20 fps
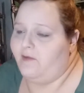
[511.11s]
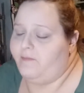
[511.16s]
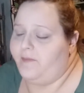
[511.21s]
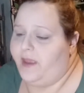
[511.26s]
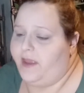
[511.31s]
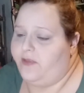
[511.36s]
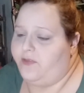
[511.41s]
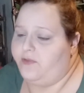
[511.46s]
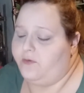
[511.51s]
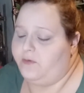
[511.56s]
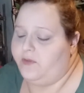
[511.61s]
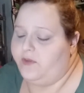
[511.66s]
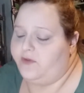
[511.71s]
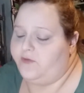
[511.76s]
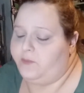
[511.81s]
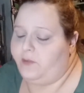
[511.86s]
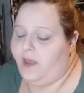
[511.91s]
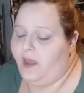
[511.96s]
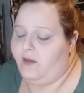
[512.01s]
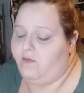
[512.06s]
made through this
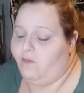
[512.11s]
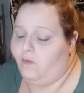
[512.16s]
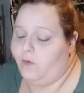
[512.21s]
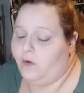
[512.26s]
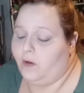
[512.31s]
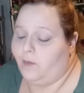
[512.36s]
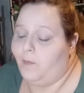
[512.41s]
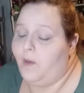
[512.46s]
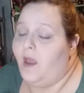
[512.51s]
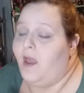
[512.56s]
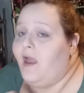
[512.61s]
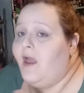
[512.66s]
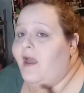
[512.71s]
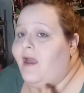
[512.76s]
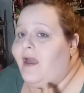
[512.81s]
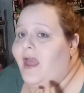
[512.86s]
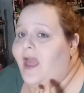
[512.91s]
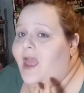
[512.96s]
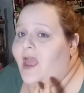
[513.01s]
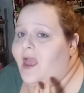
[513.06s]
platform
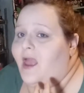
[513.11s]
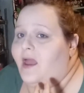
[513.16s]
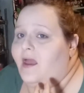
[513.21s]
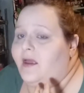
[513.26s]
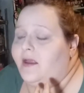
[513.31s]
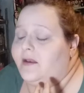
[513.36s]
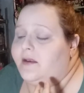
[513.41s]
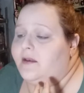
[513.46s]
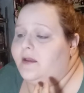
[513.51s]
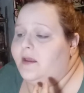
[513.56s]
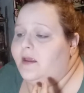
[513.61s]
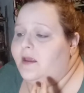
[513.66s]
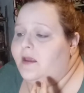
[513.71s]
and